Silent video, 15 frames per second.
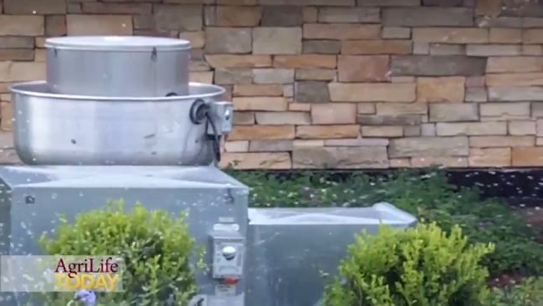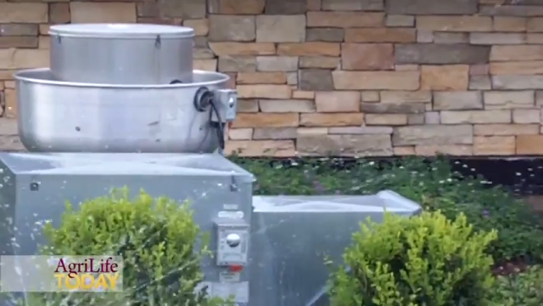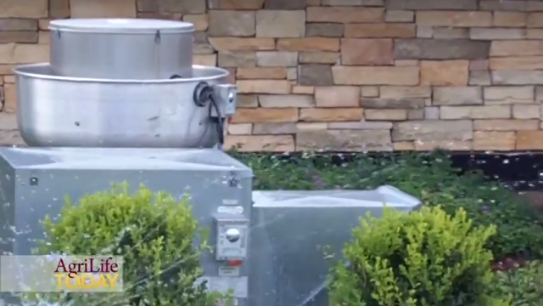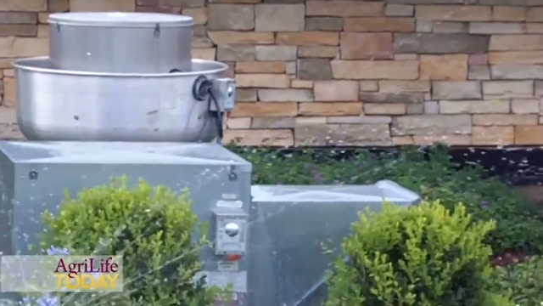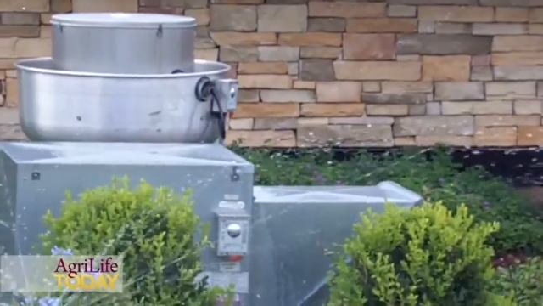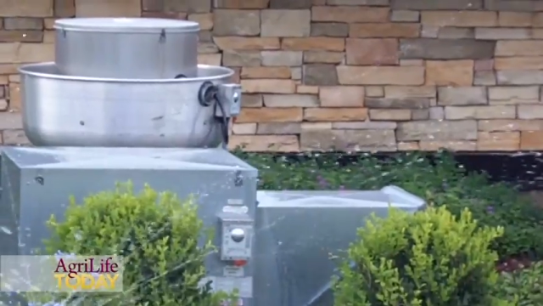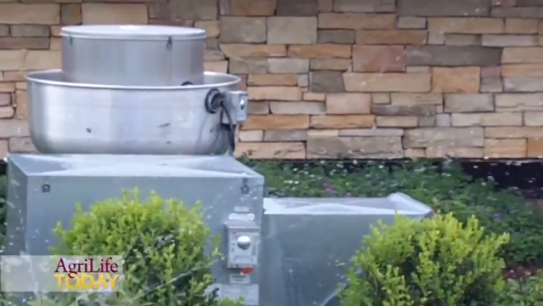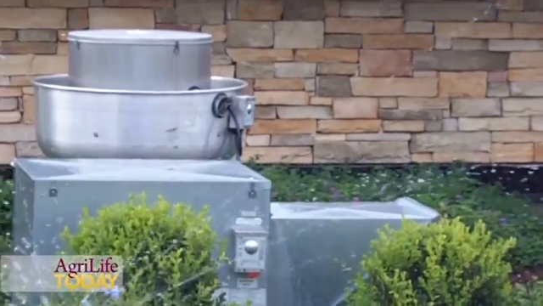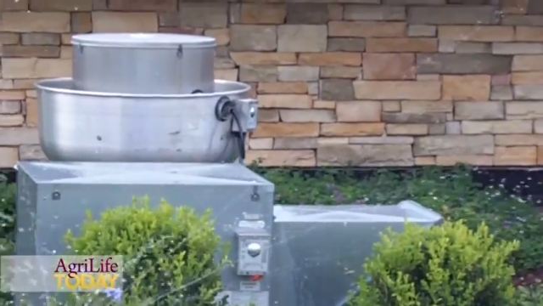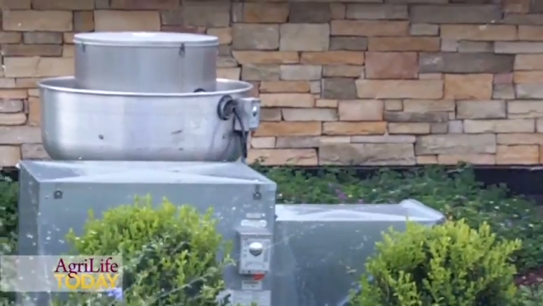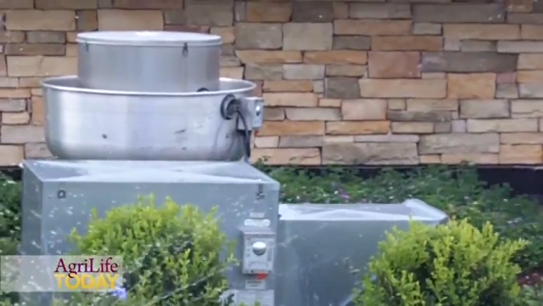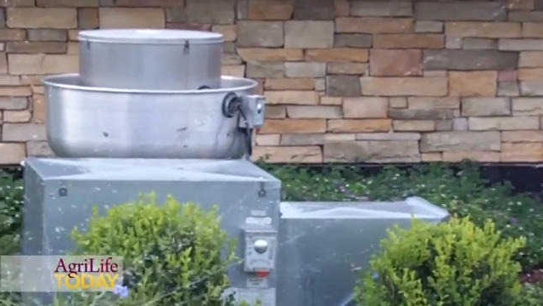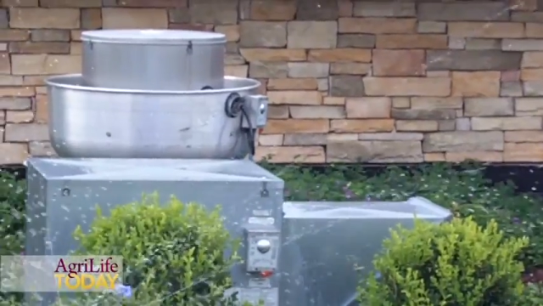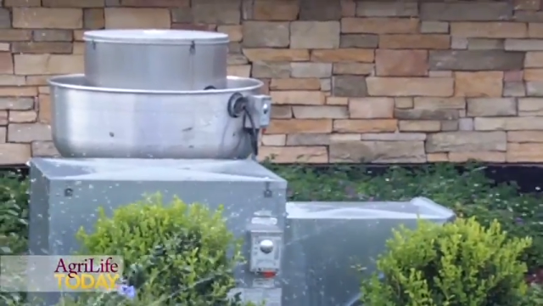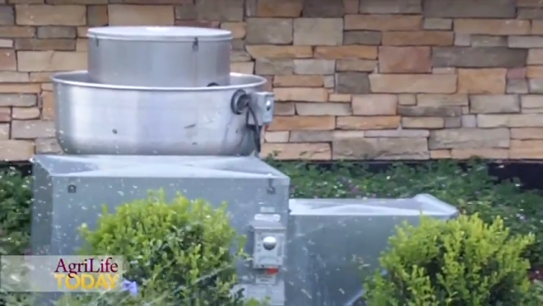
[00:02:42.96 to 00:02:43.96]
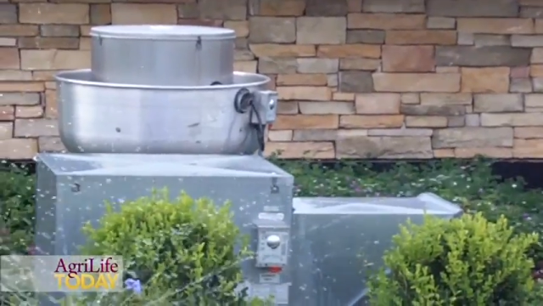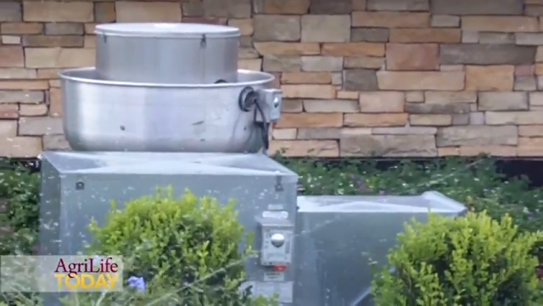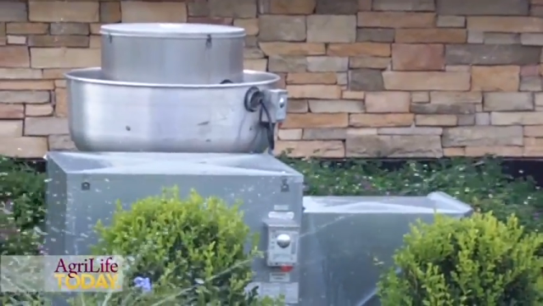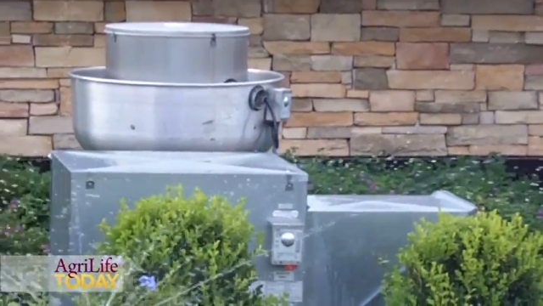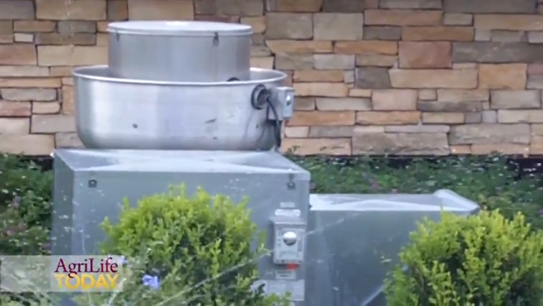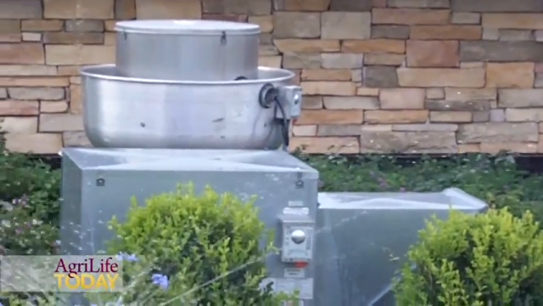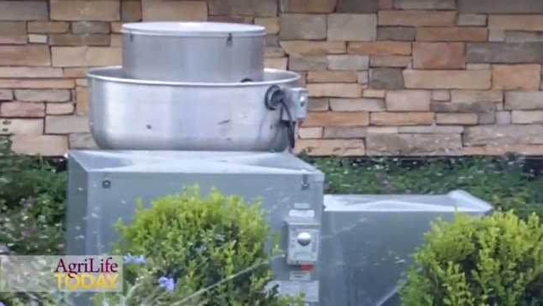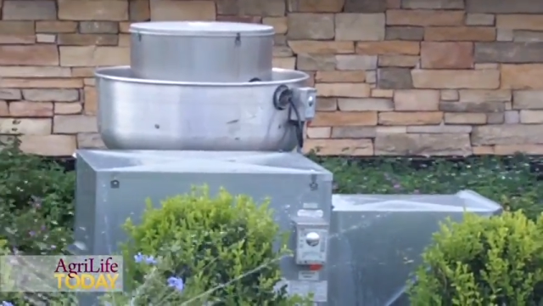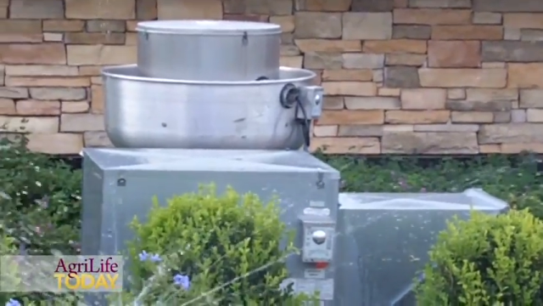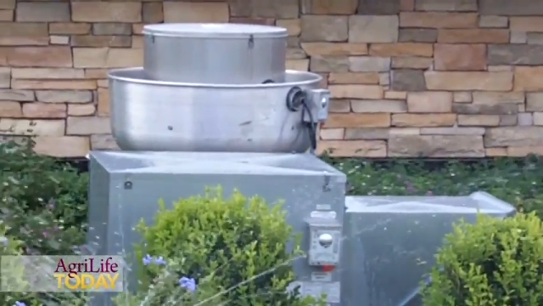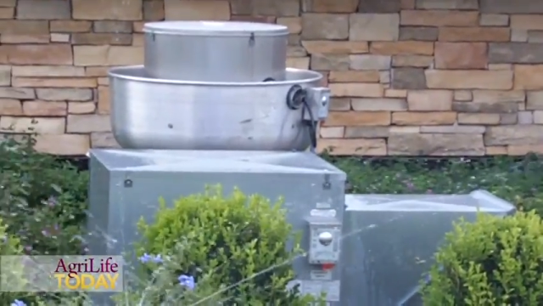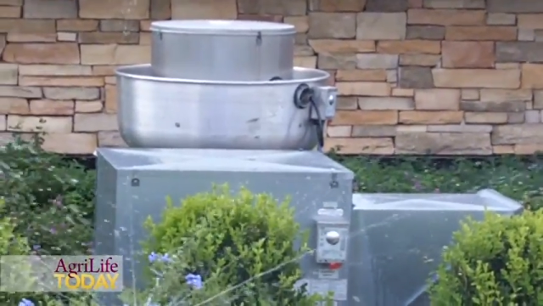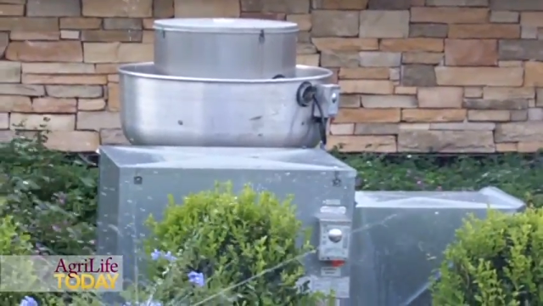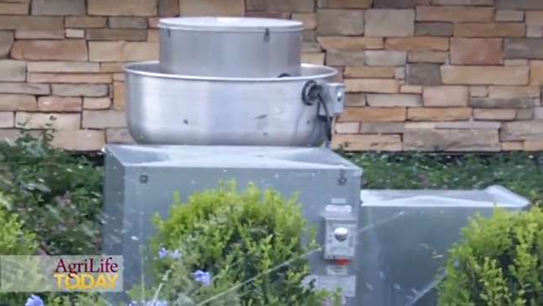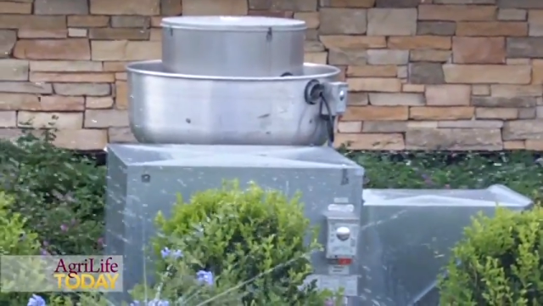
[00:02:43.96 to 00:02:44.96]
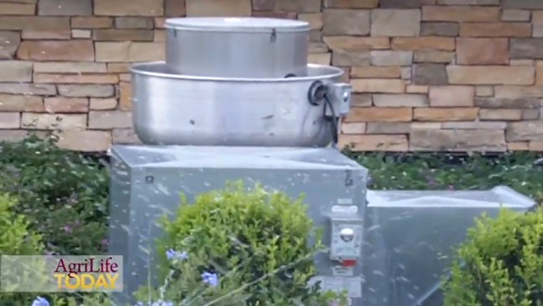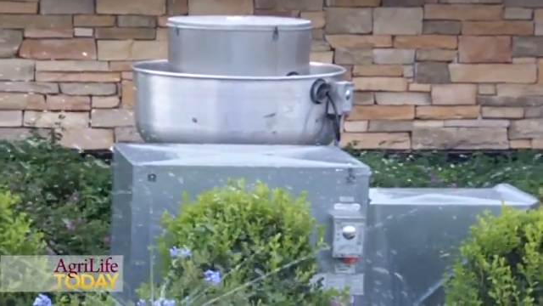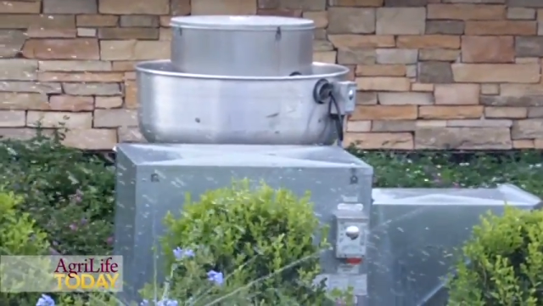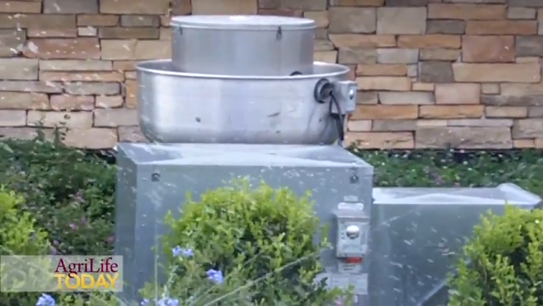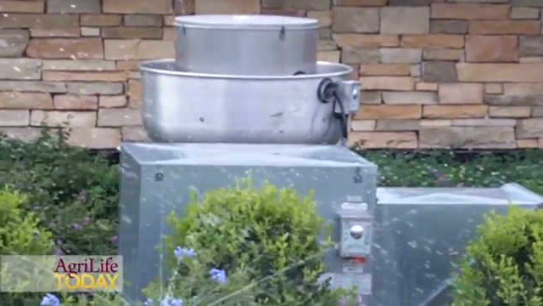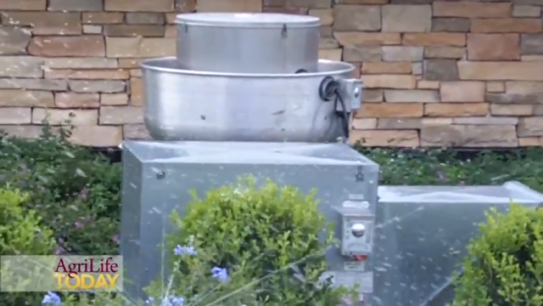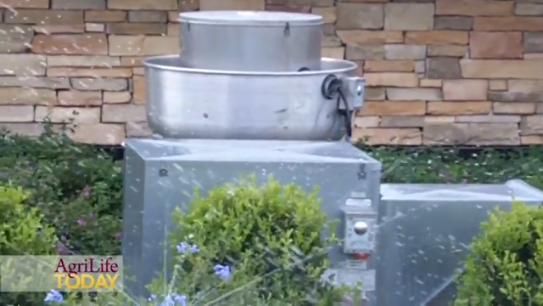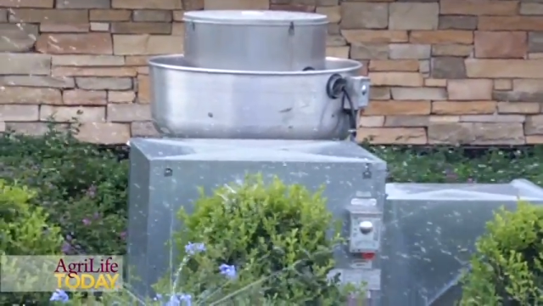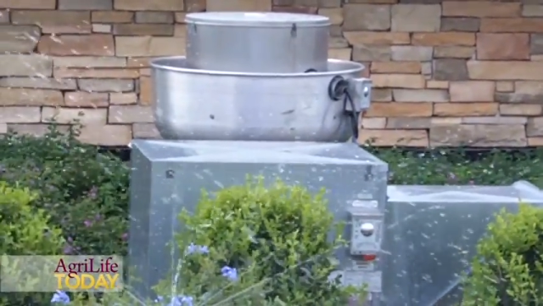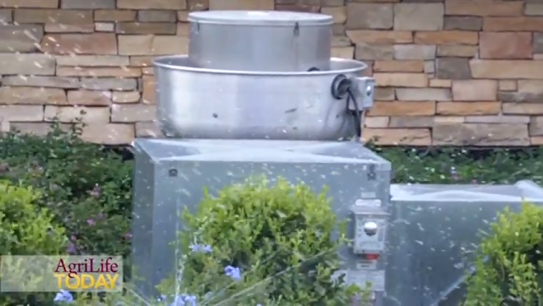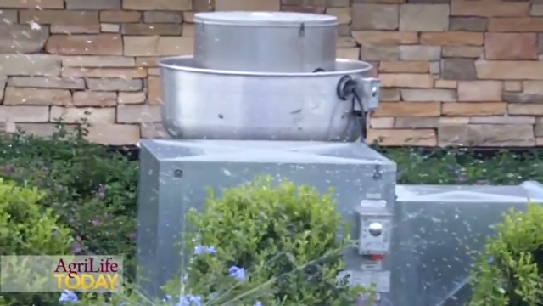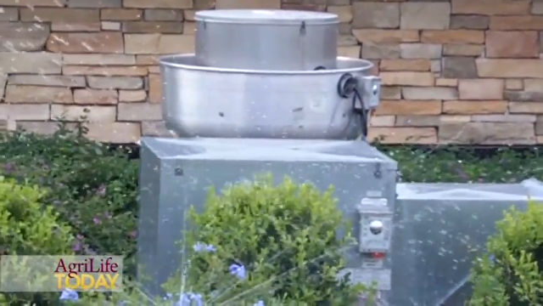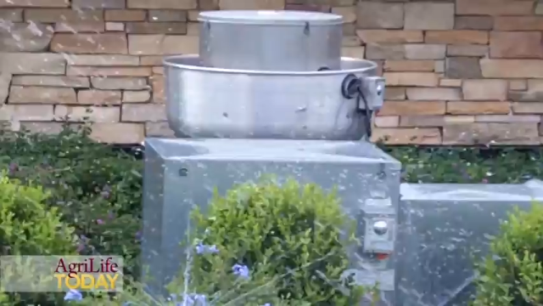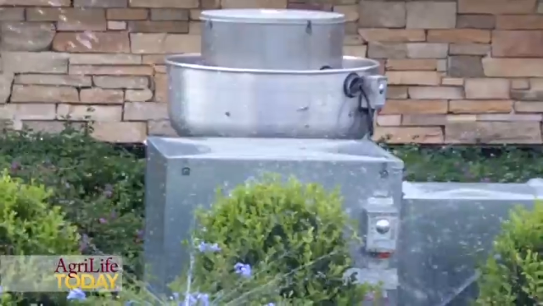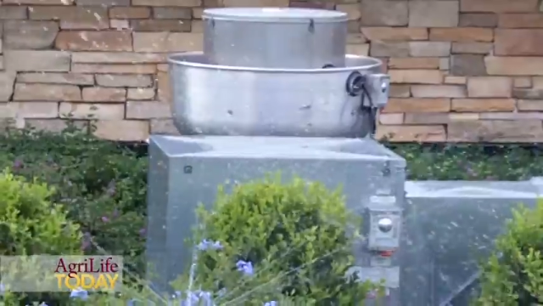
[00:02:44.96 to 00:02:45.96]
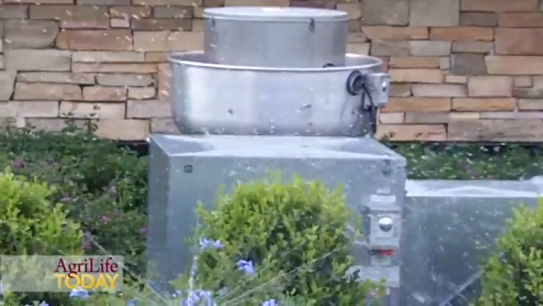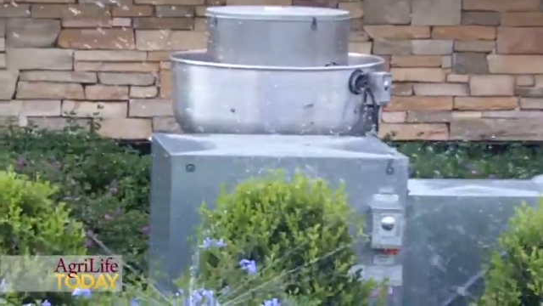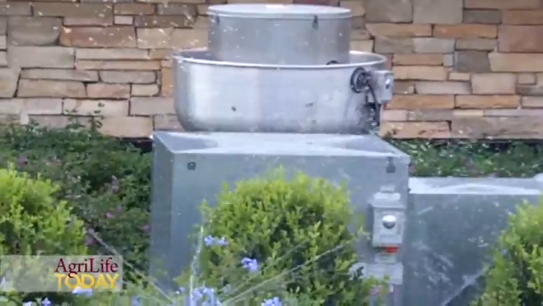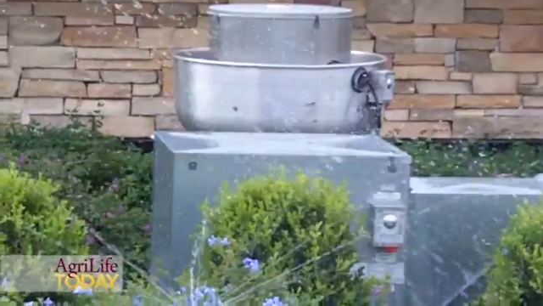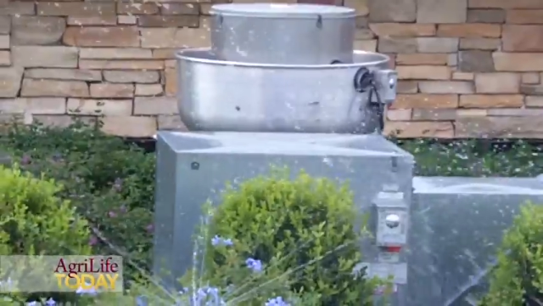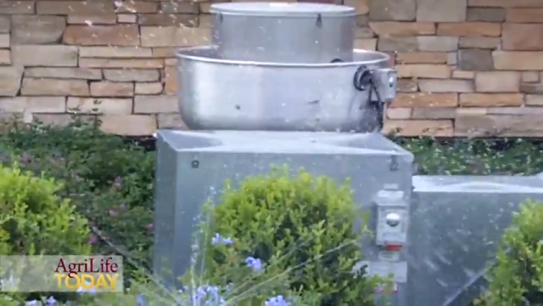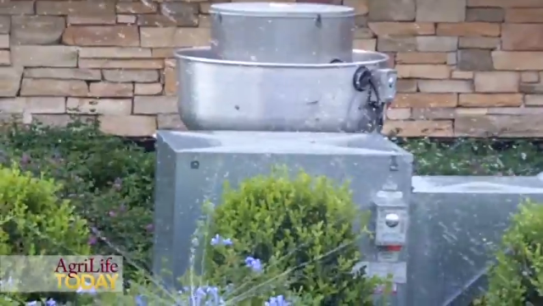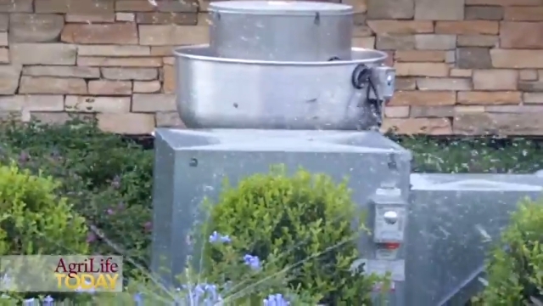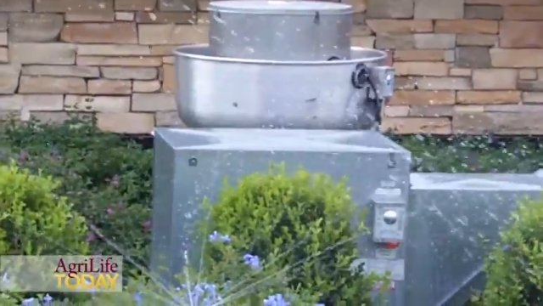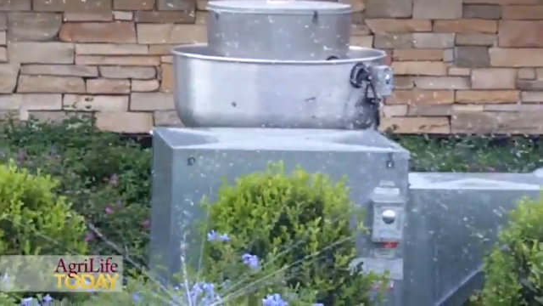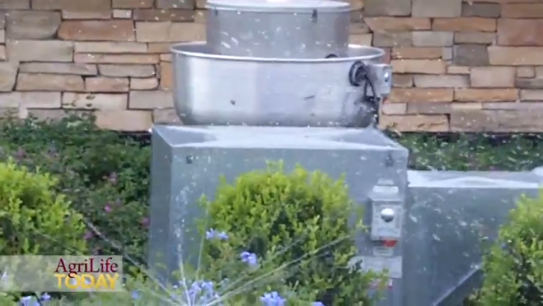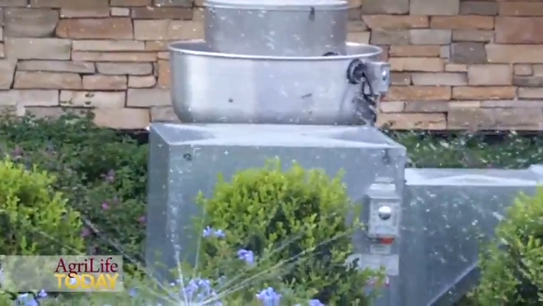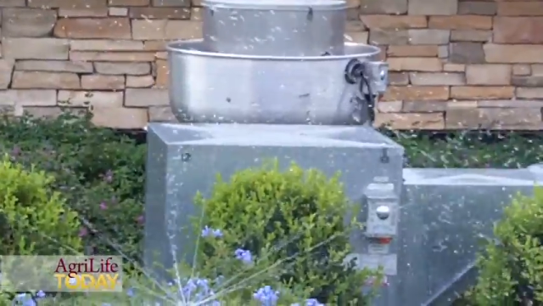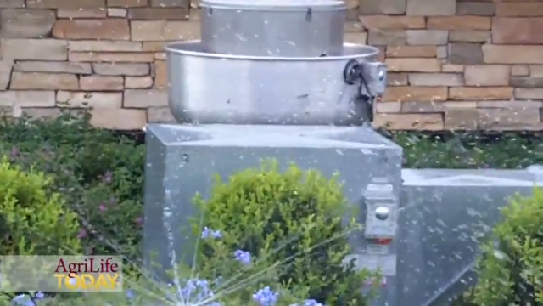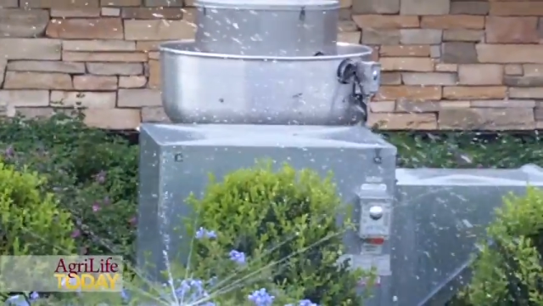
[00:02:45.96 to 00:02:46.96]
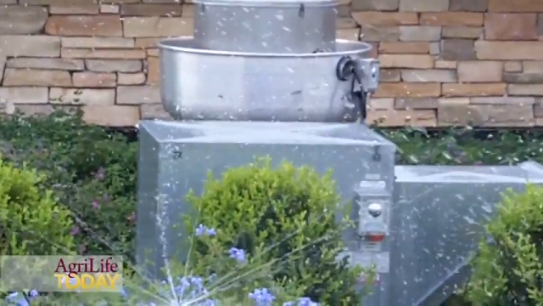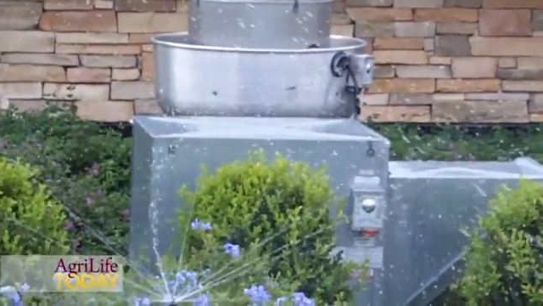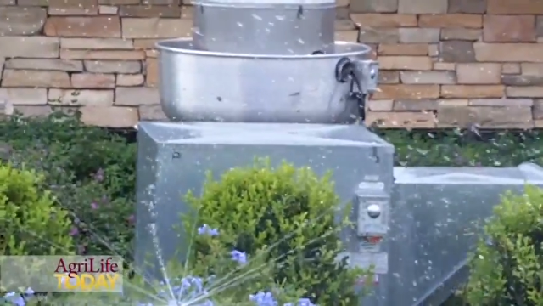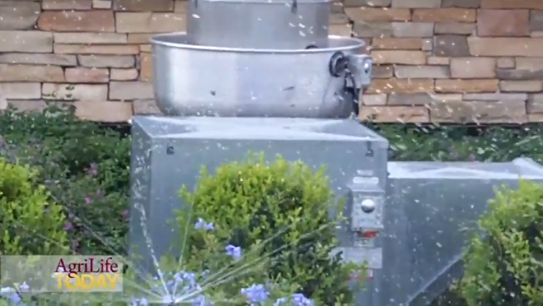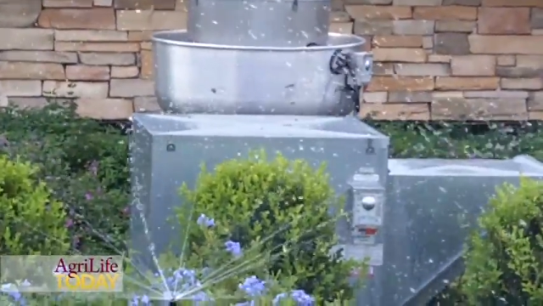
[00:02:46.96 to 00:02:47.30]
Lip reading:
(no speaker visible)